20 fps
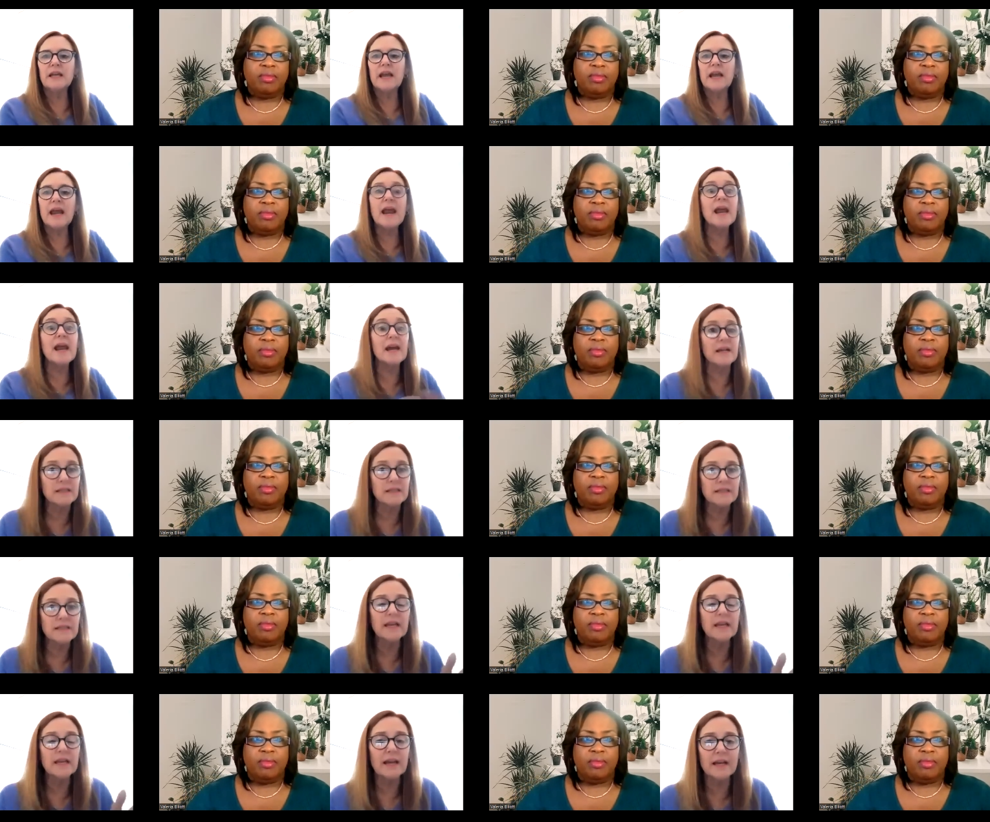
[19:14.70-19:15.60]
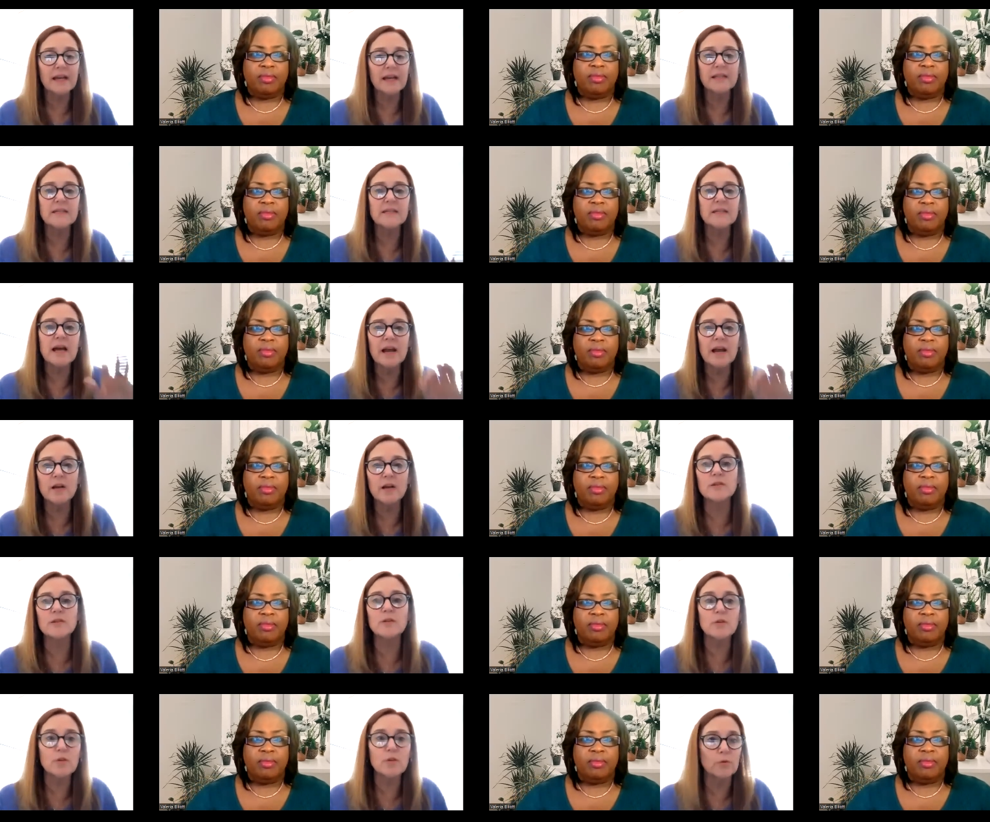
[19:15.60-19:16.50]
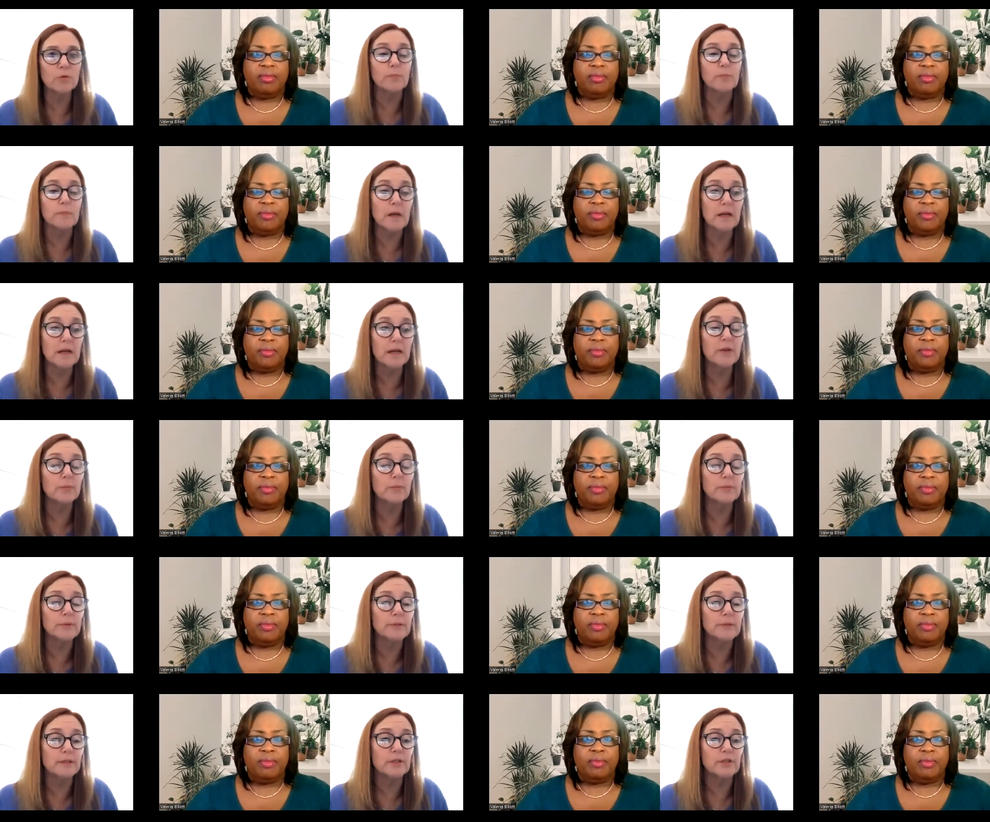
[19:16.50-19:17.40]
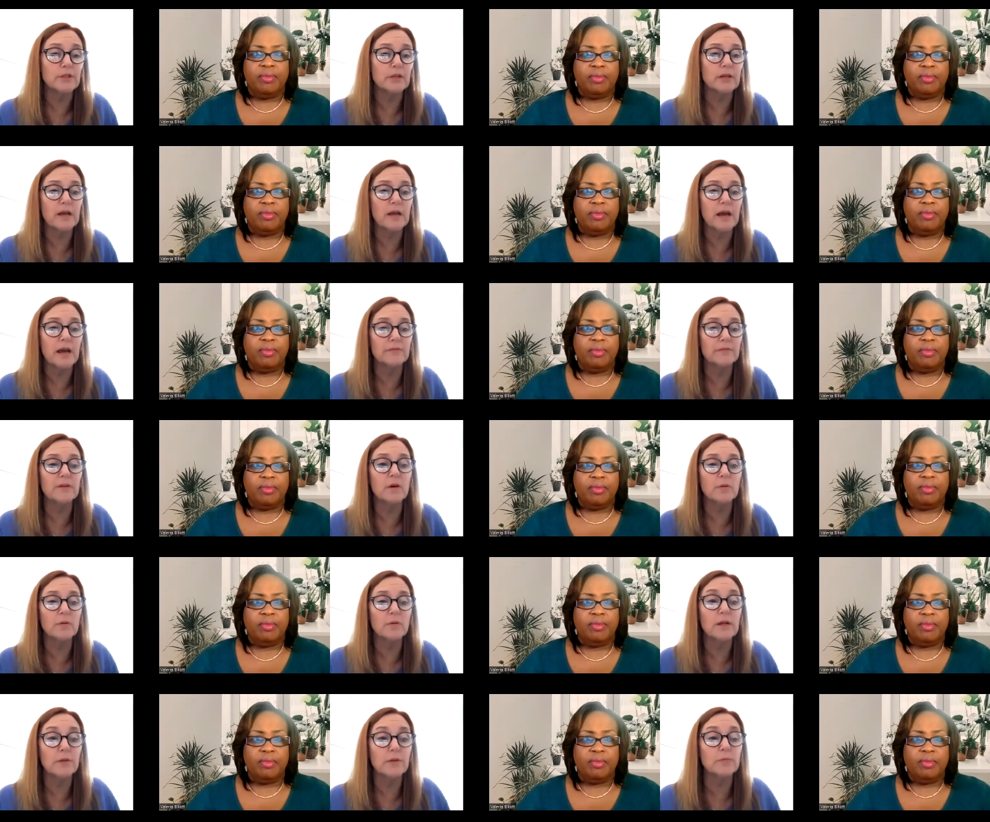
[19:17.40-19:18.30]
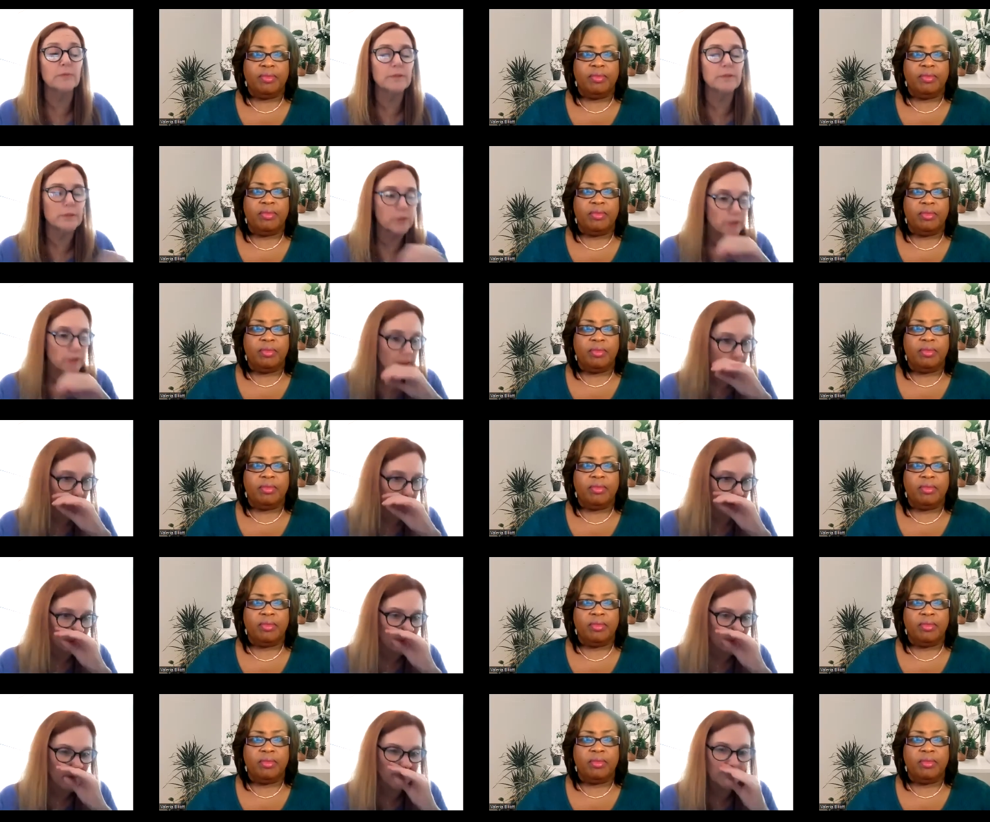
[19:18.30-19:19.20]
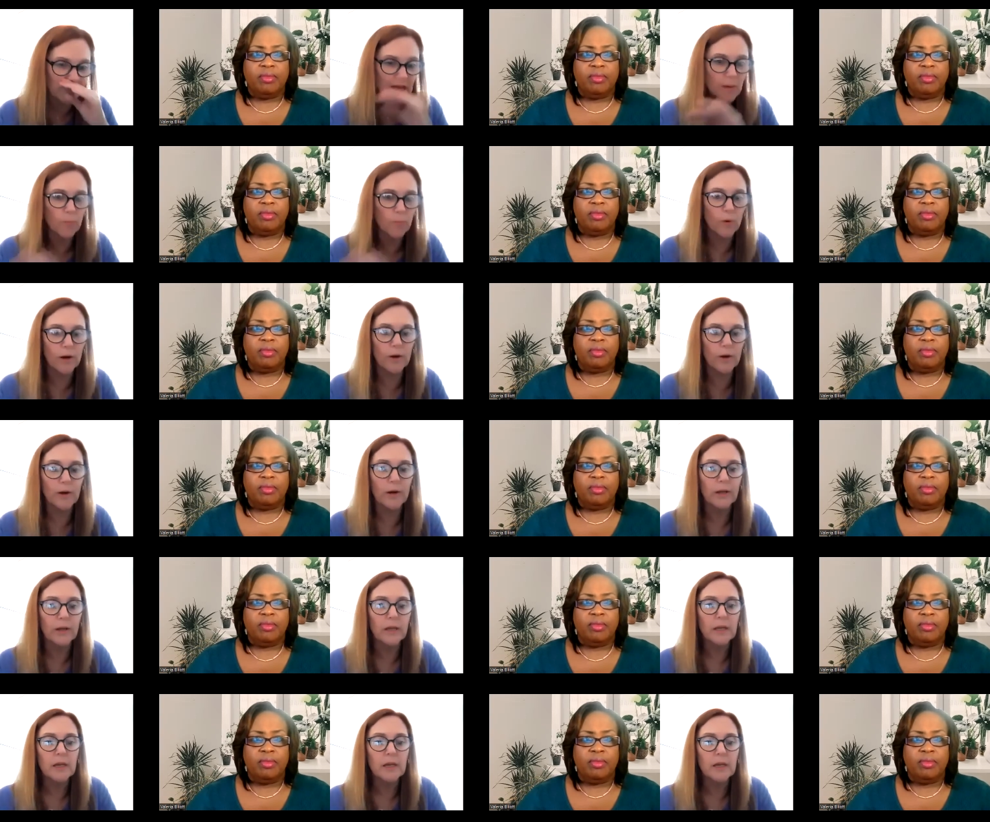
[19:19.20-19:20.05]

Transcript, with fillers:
Speaker 1: and and I also know another musician. I've known another musician in my lifetime where